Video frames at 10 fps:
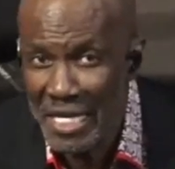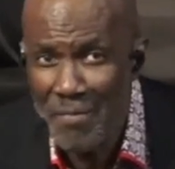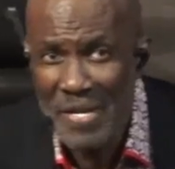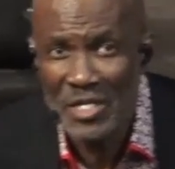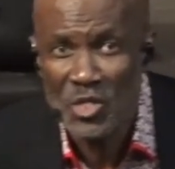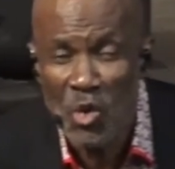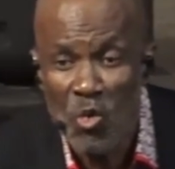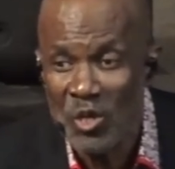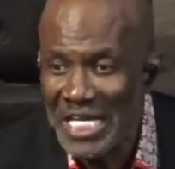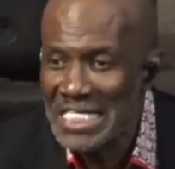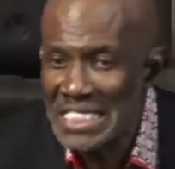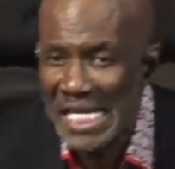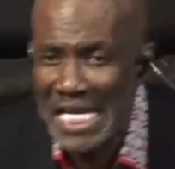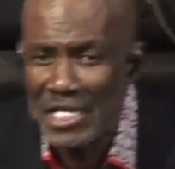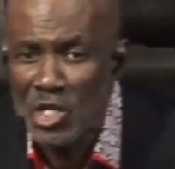image, who is
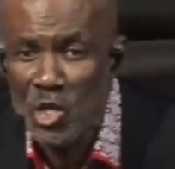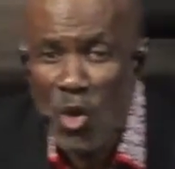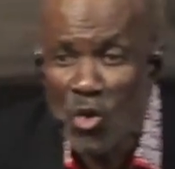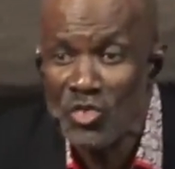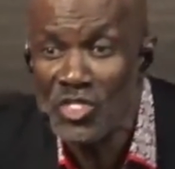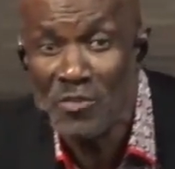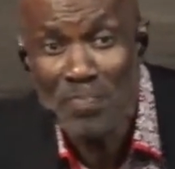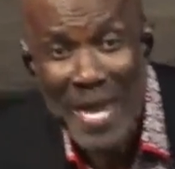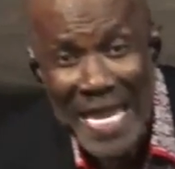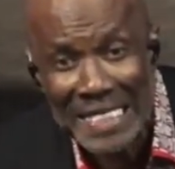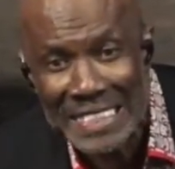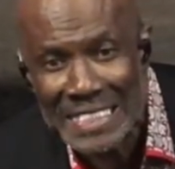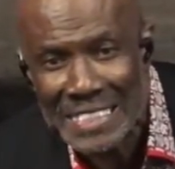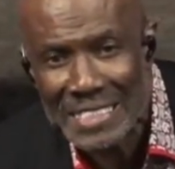in your space.